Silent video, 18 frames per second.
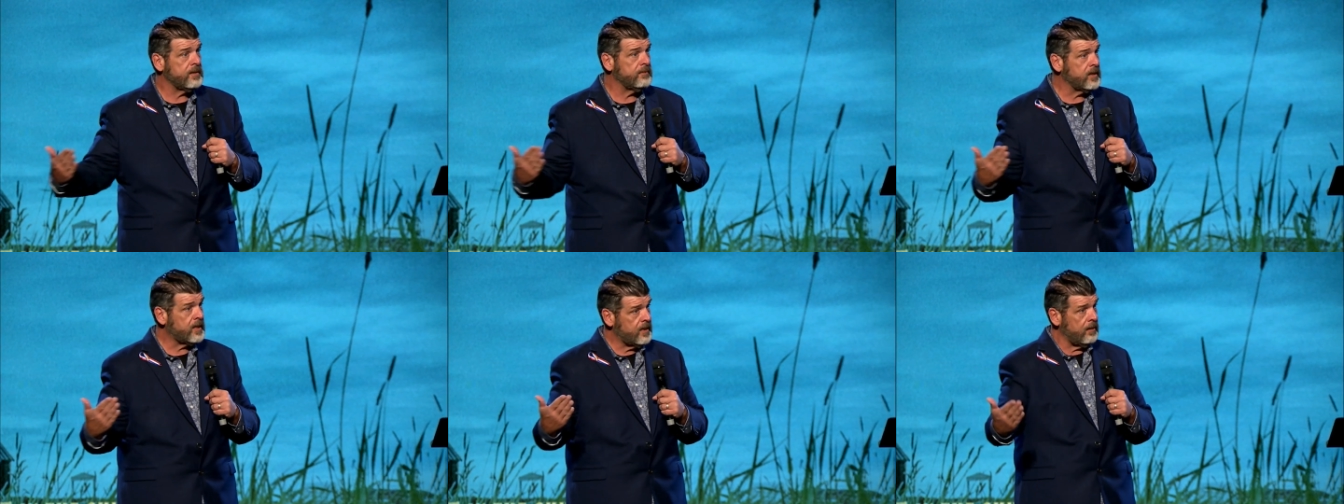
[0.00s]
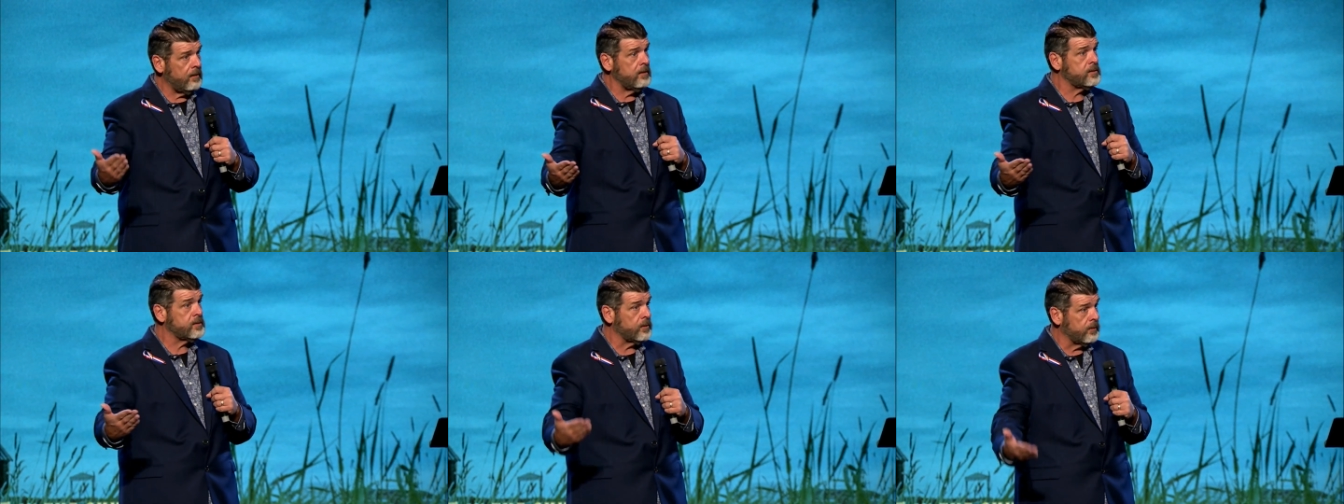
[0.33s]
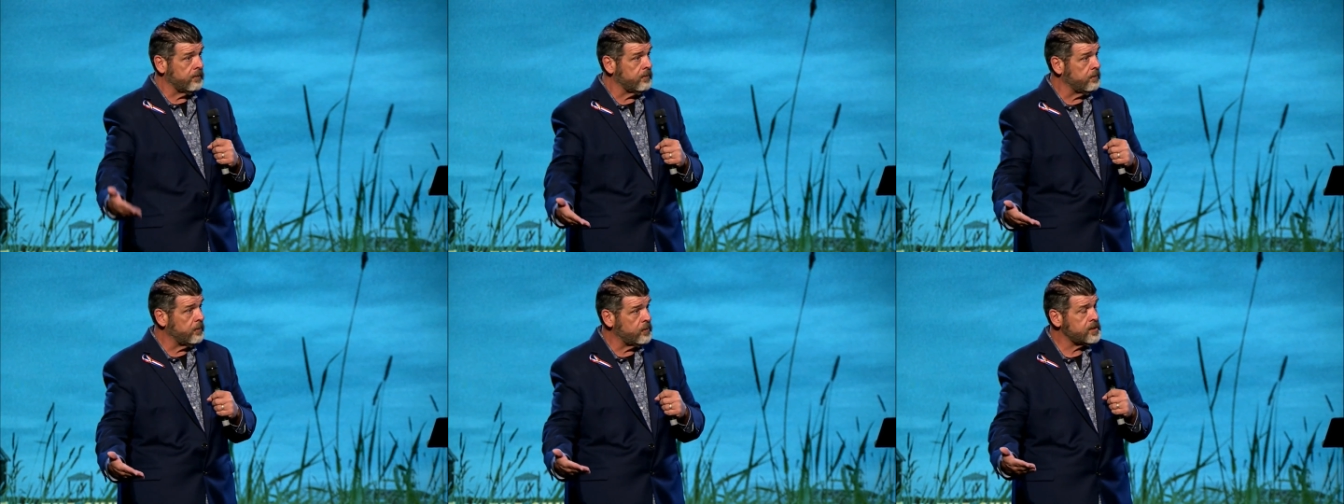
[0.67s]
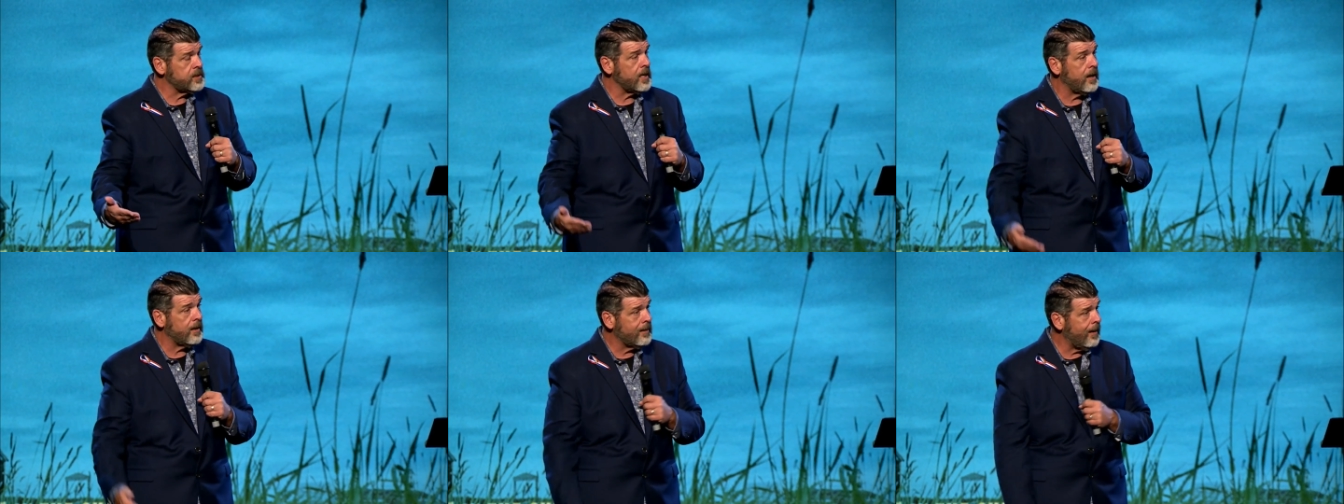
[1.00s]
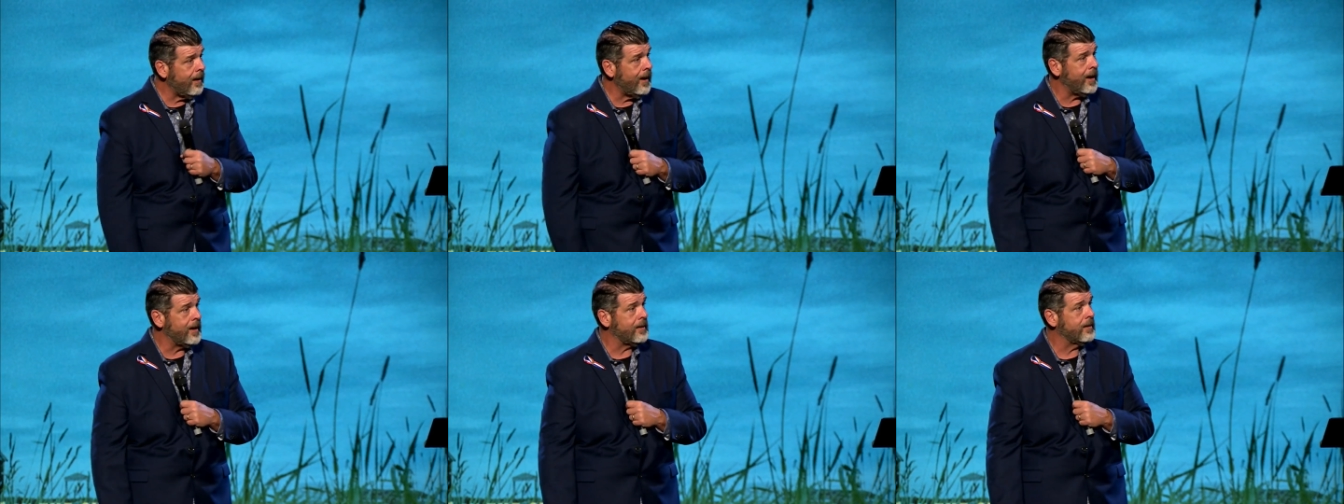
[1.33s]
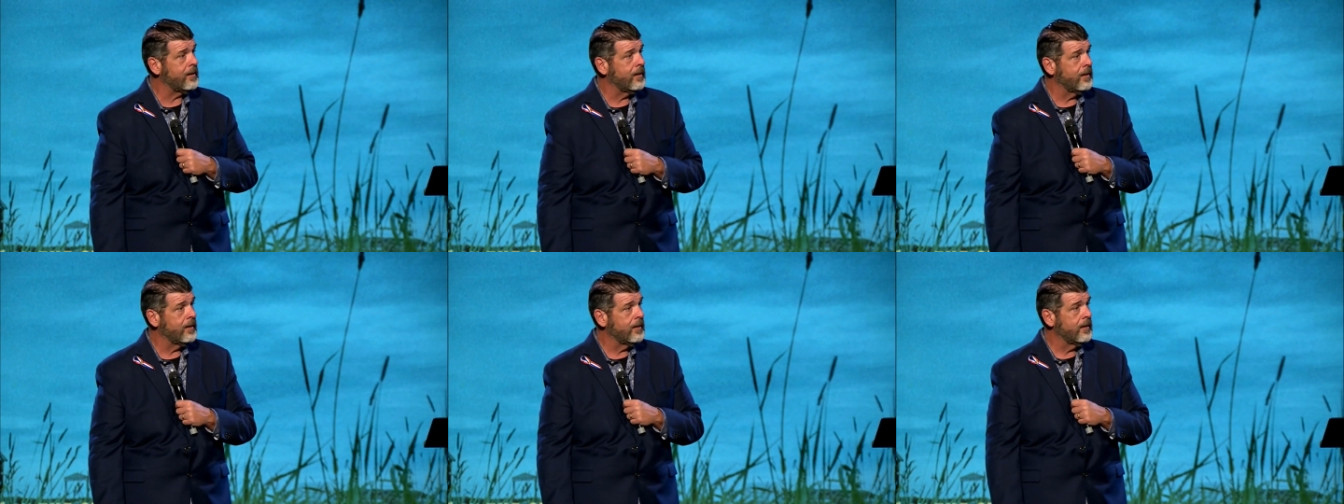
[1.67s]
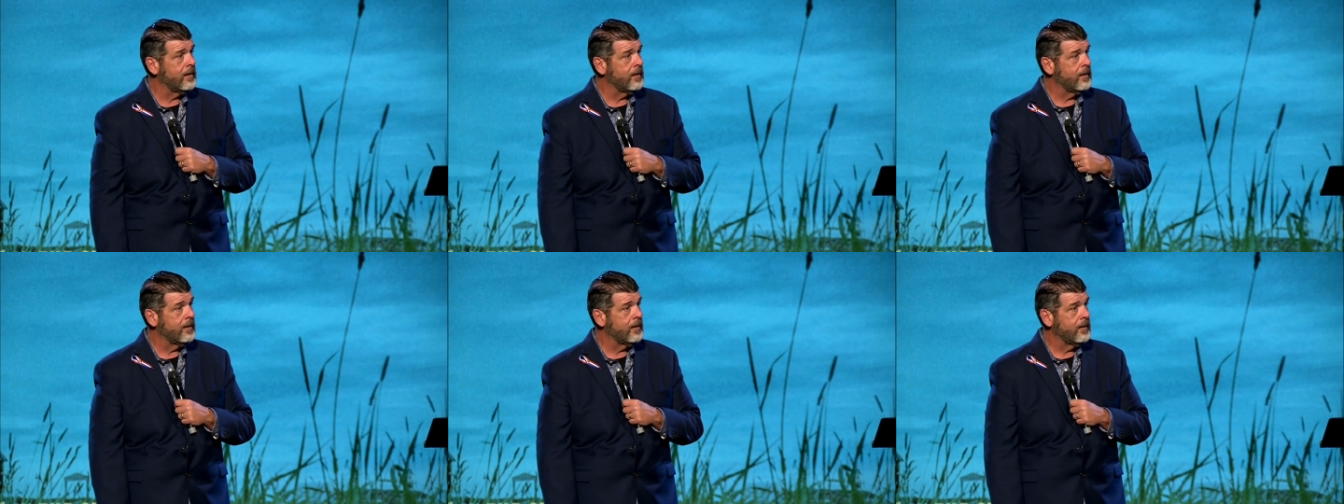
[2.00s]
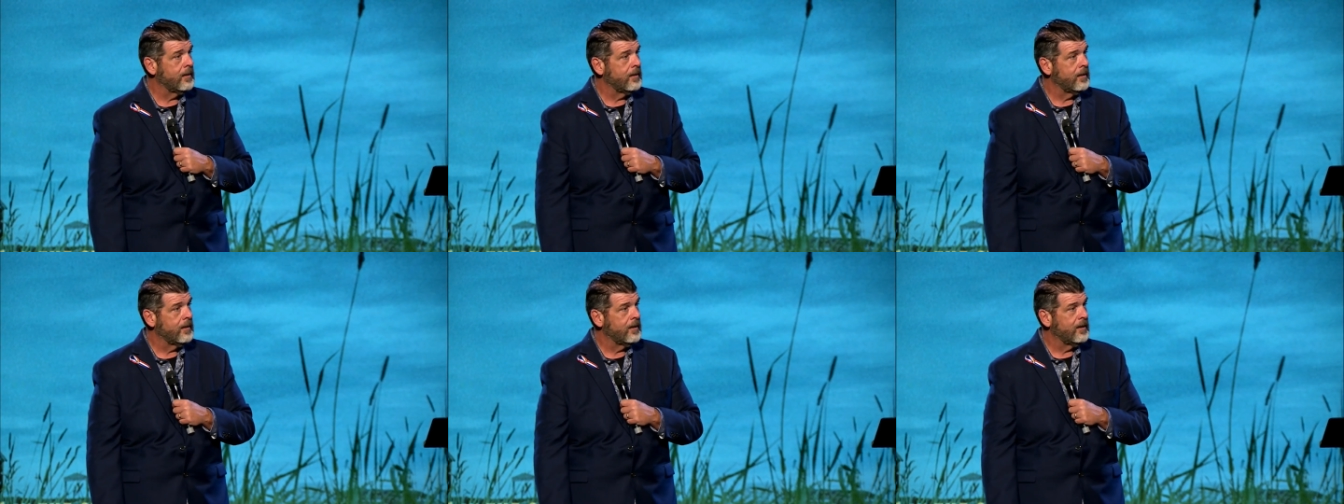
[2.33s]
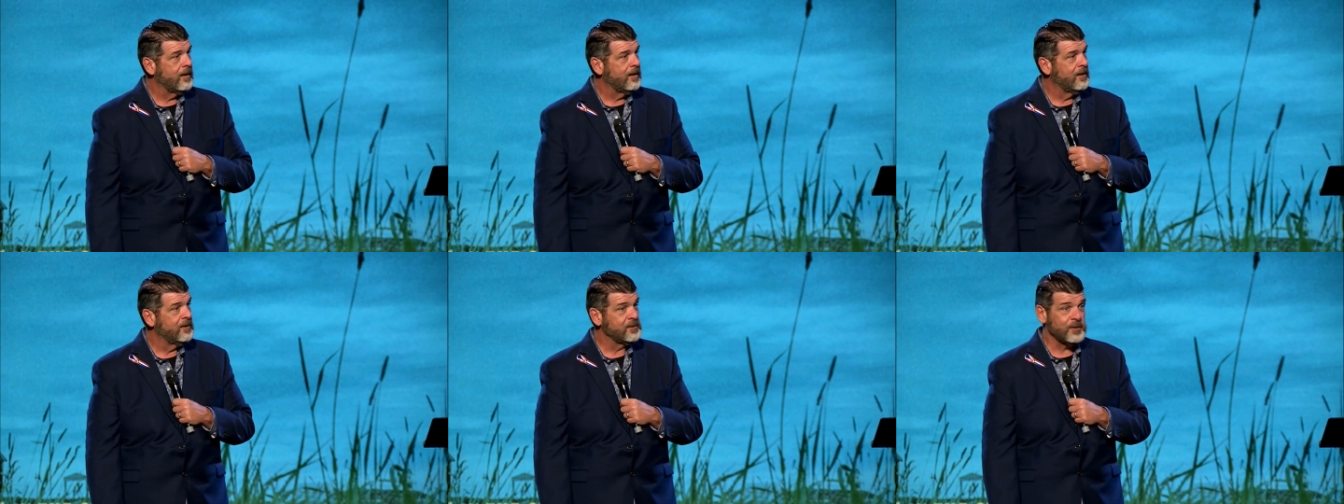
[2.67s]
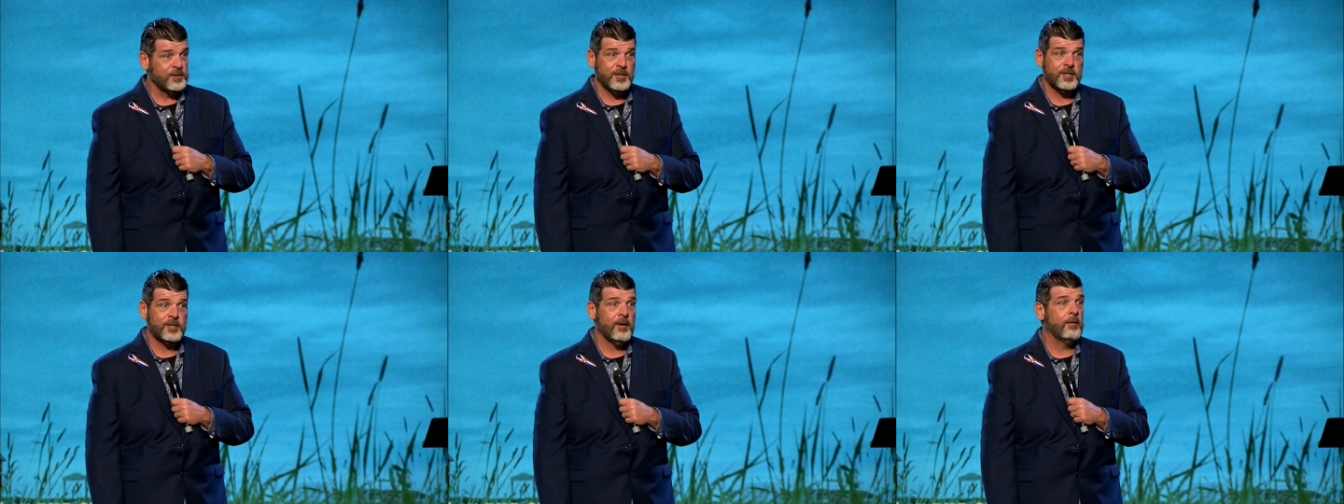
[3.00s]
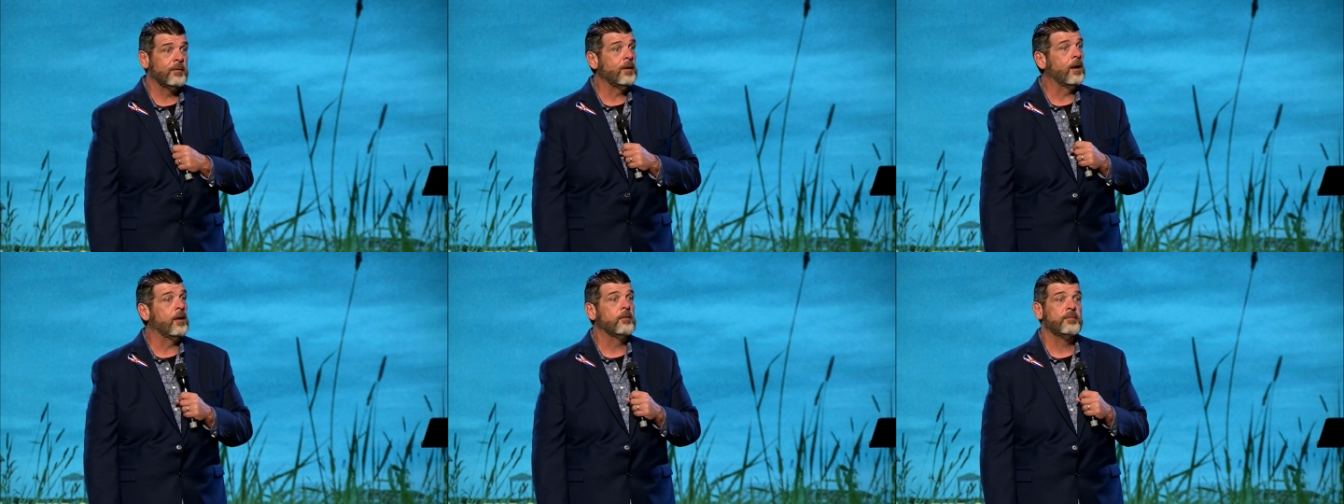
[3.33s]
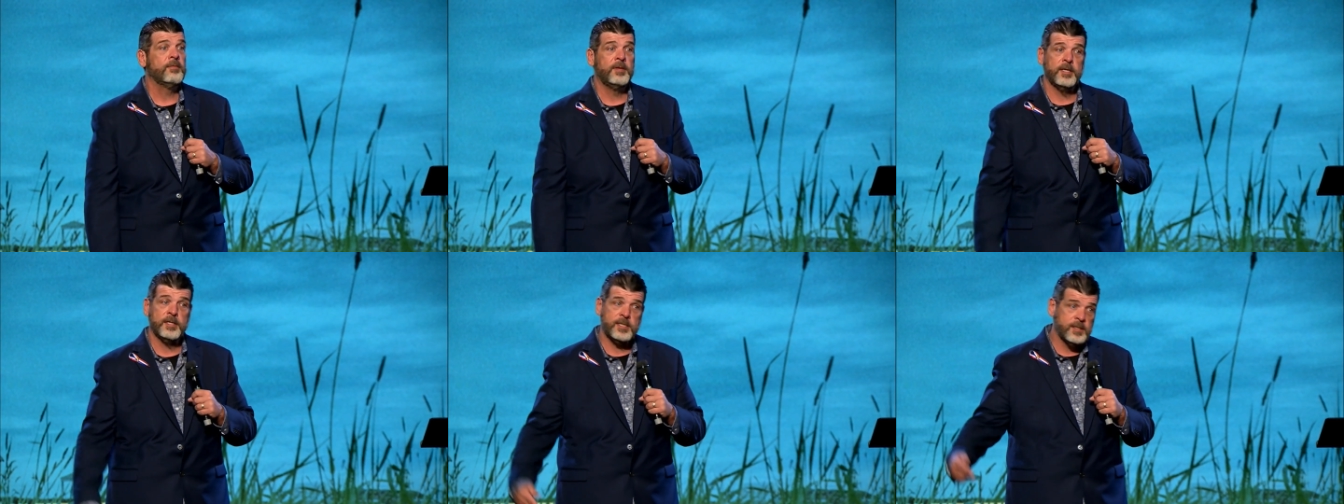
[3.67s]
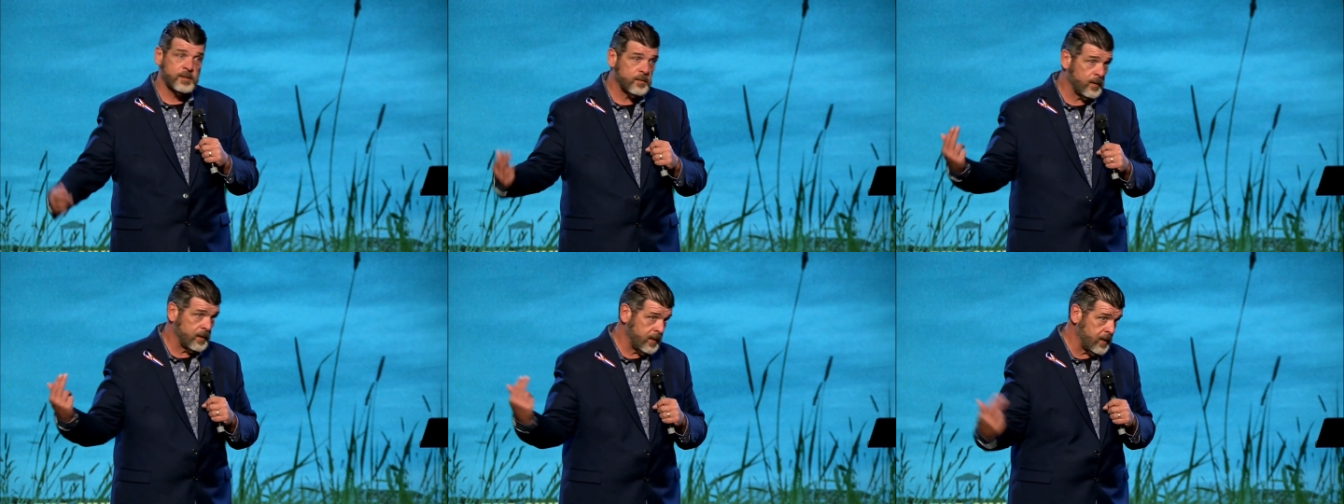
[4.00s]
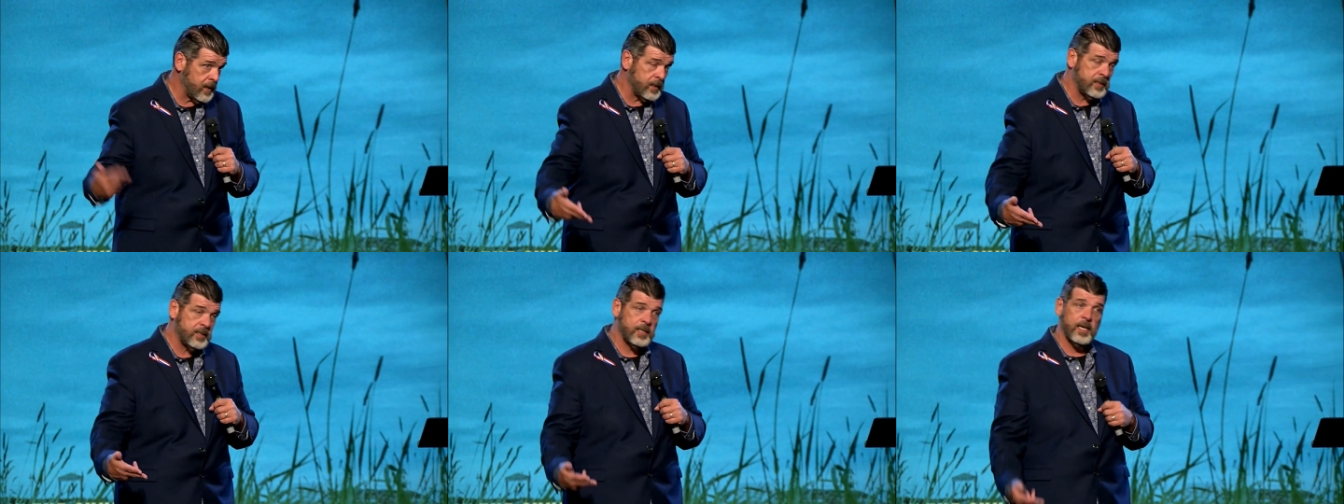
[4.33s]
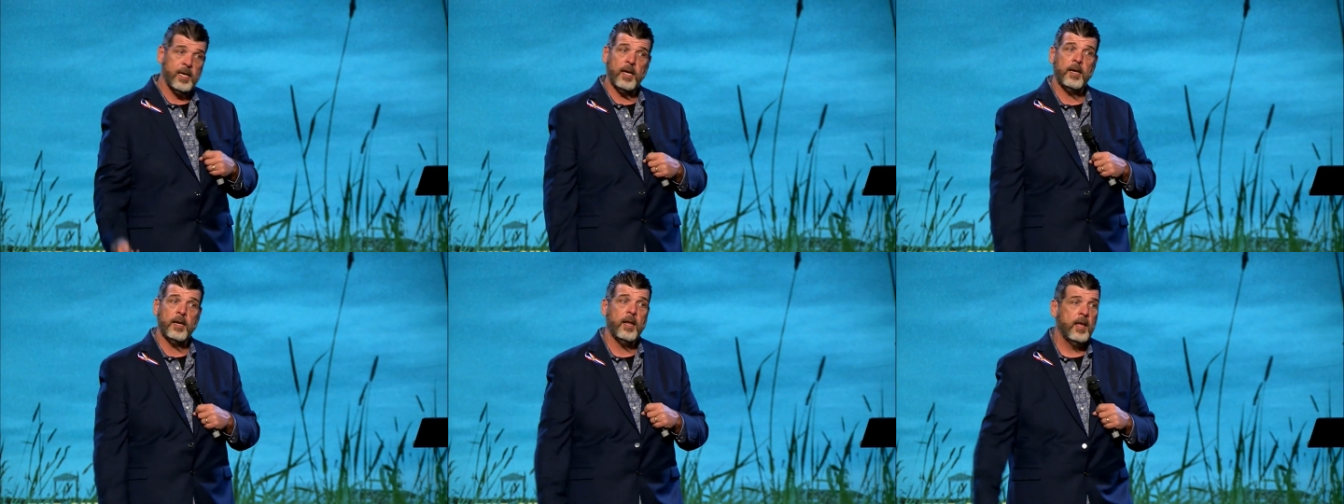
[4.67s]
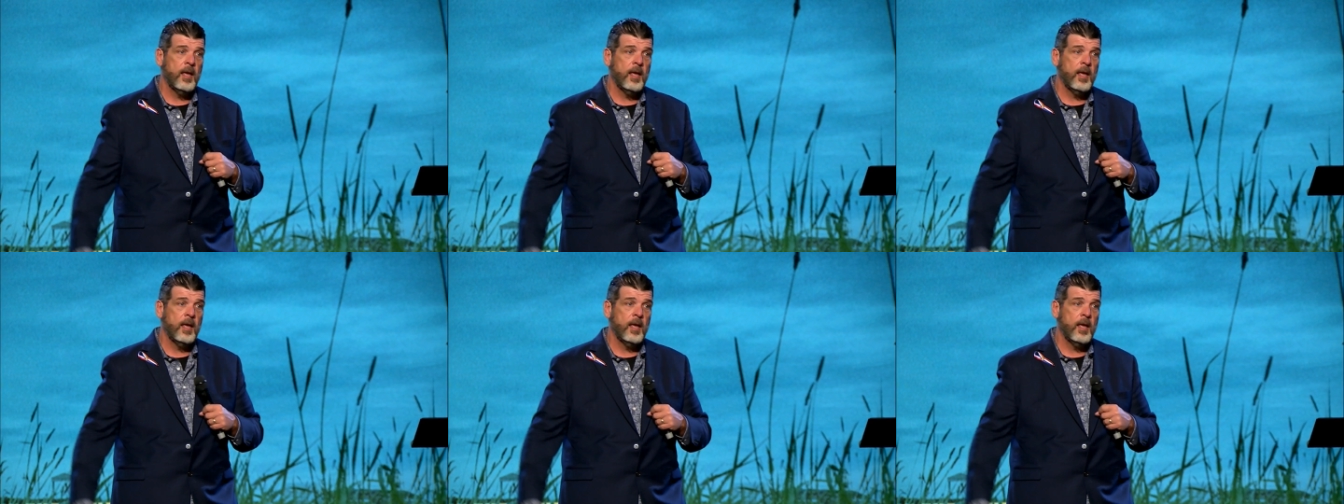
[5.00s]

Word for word: of the character of the Most High God. So just go, no, this is what God said,